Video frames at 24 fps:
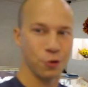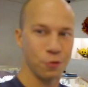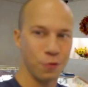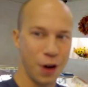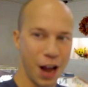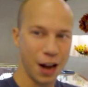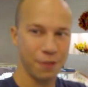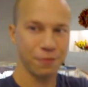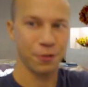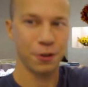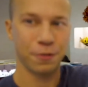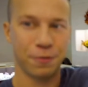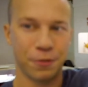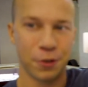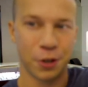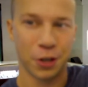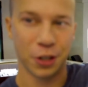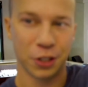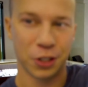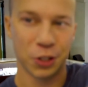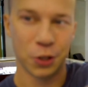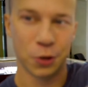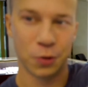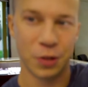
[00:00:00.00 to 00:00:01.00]
you, Rockford,
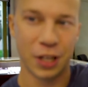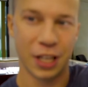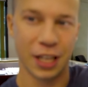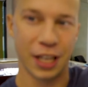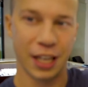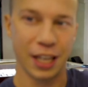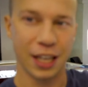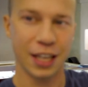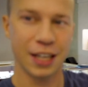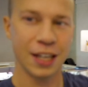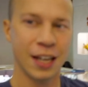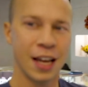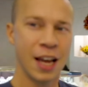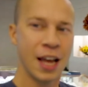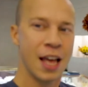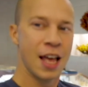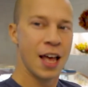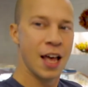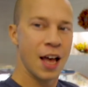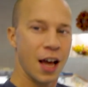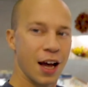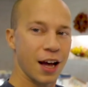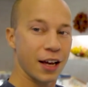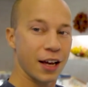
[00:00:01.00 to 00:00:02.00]
for tuning in.
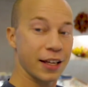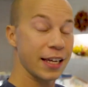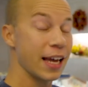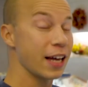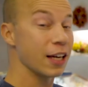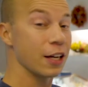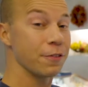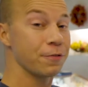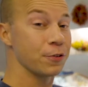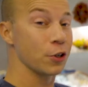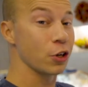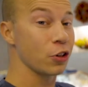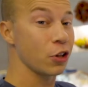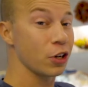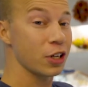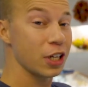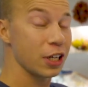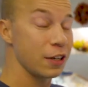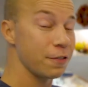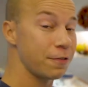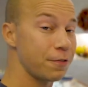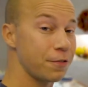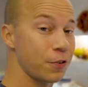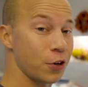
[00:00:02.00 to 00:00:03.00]
Yeah, if you're
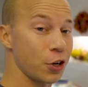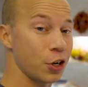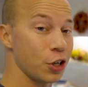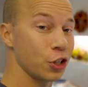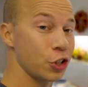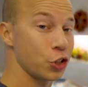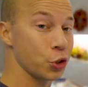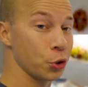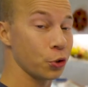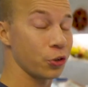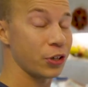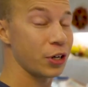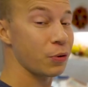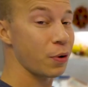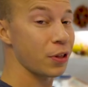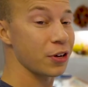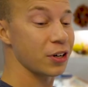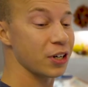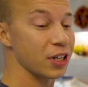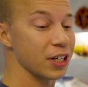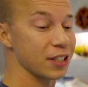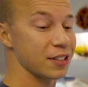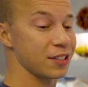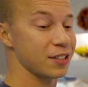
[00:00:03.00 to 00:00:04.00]
looking for jewelry,
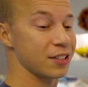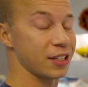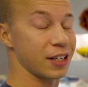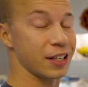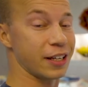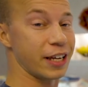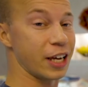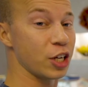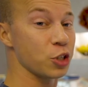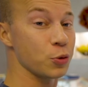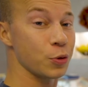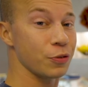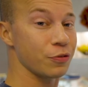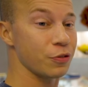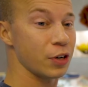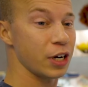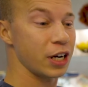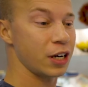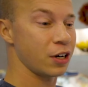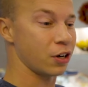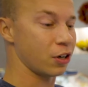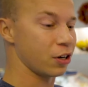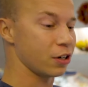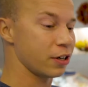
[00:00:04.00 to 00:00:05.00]
whether it's engagement
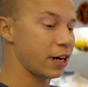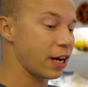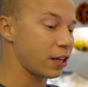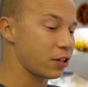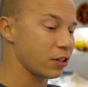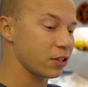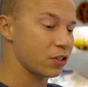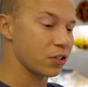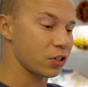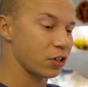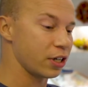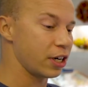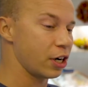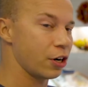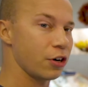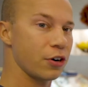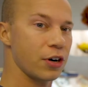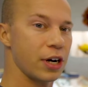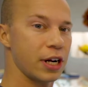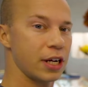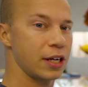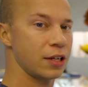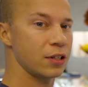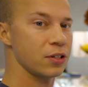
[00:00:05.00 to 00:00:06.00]
ring or necklace or
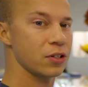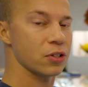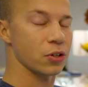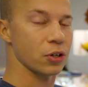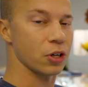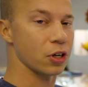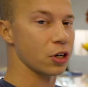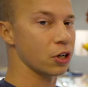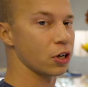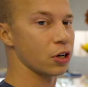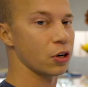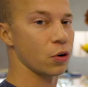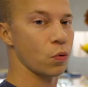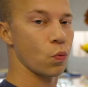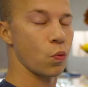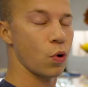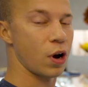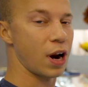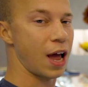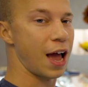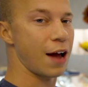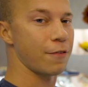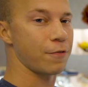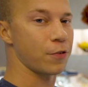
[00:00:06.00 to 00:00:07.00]
earrings or
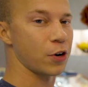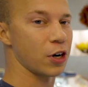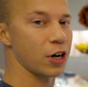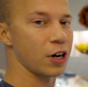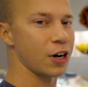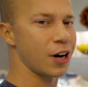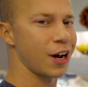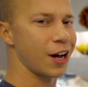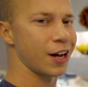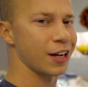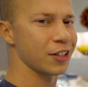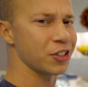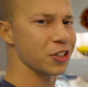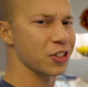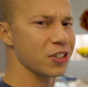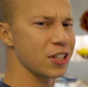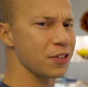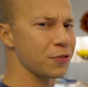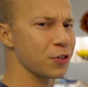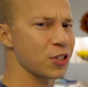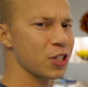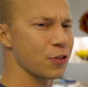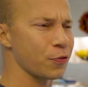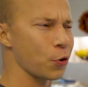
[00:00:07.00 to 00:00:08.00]
whatever, just save
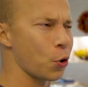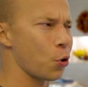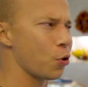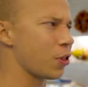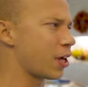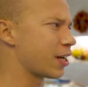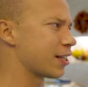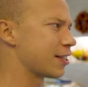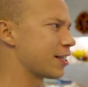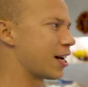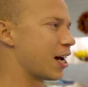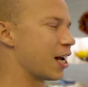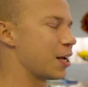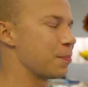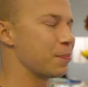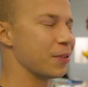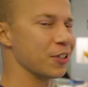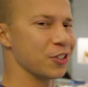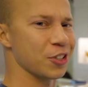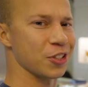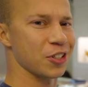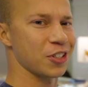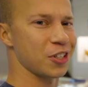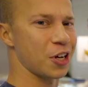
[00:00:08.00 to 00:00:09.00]
yourself a whole lot of time
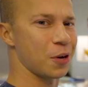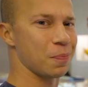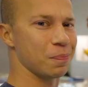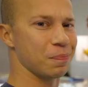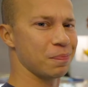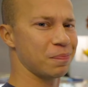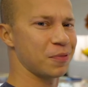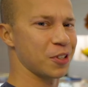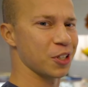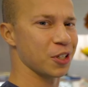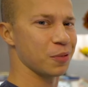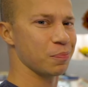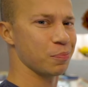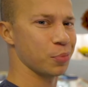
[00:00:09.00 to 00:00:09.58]
and just come to